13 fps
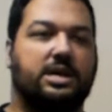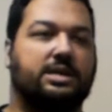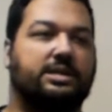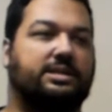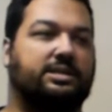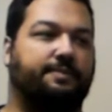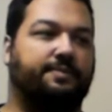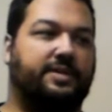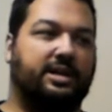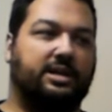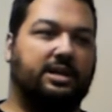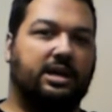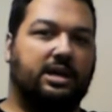
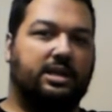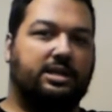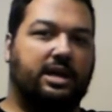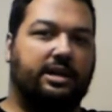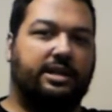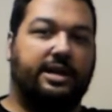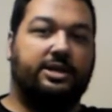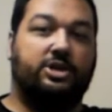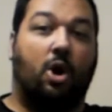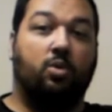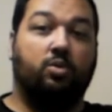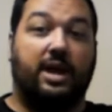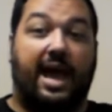something they
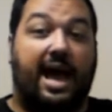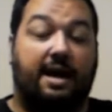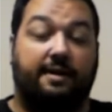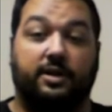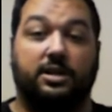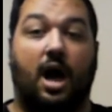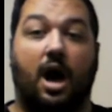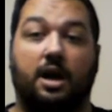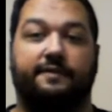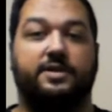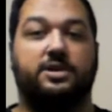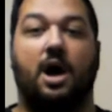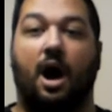don't have a lot
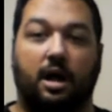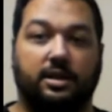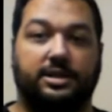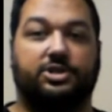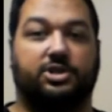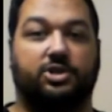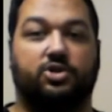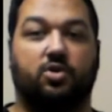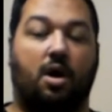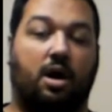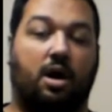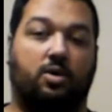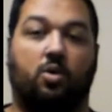of knowledge to
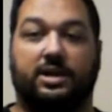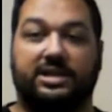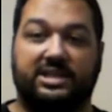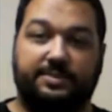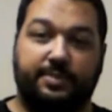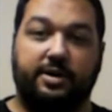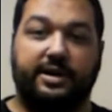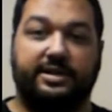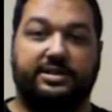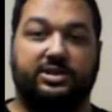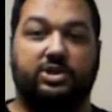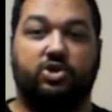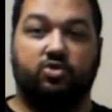draw on or experience
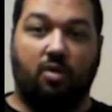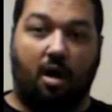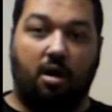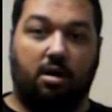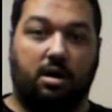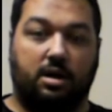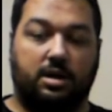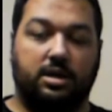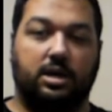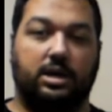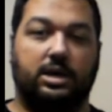to draw on